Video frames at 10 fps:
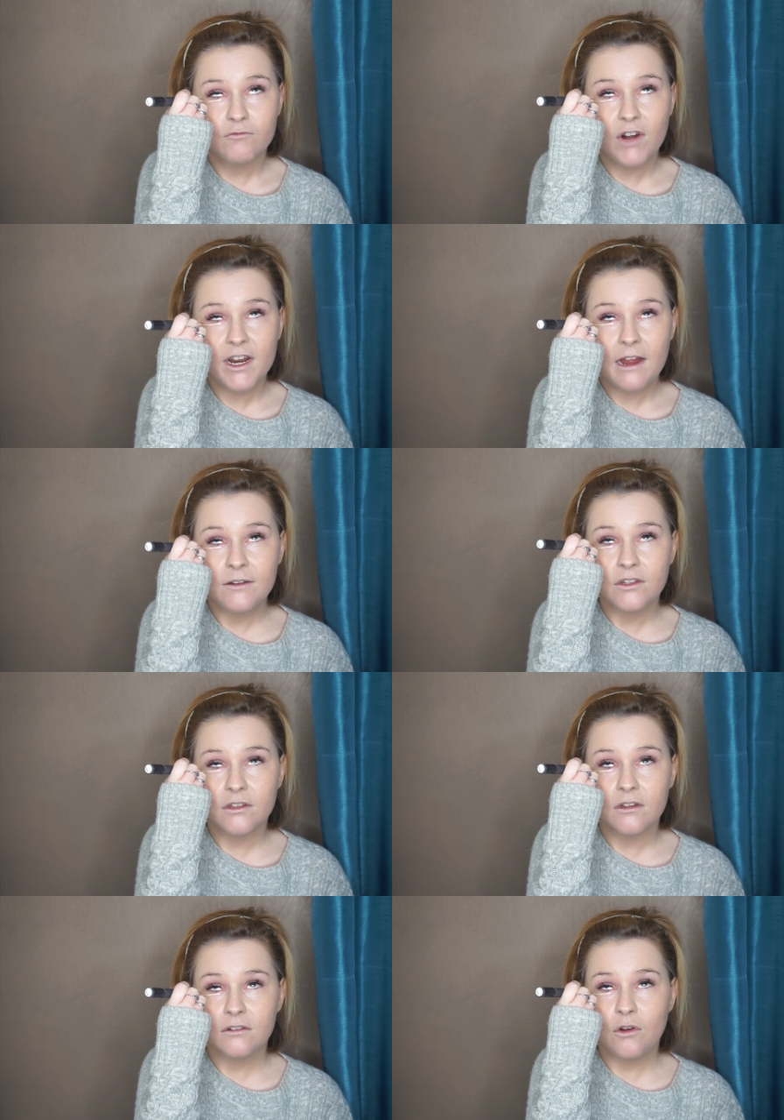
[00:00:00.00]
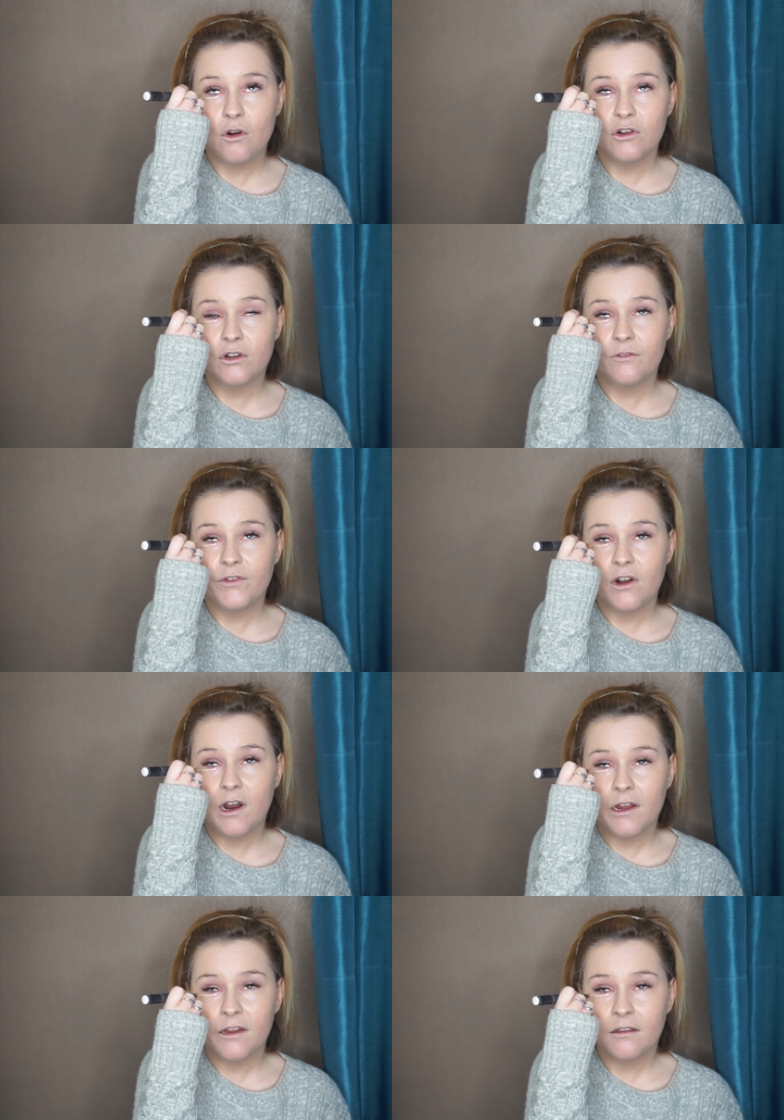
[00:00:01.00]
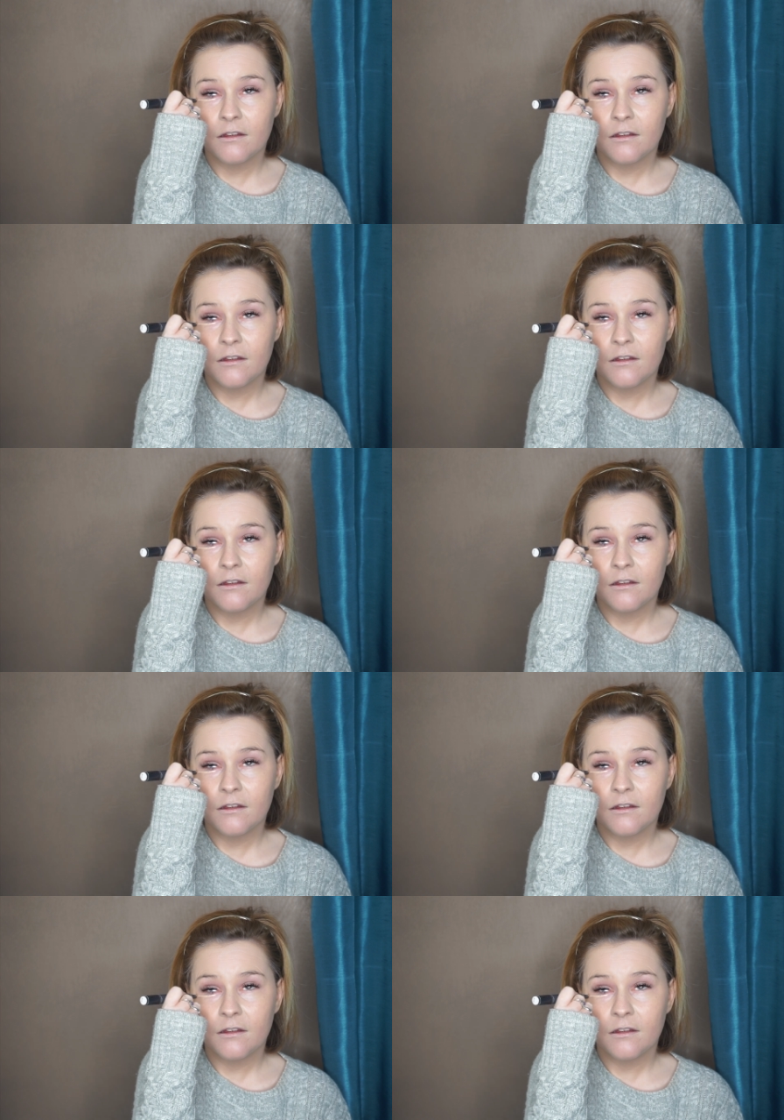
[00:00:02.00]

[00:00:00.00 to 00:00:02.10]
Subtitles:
right out to the corner of your eye,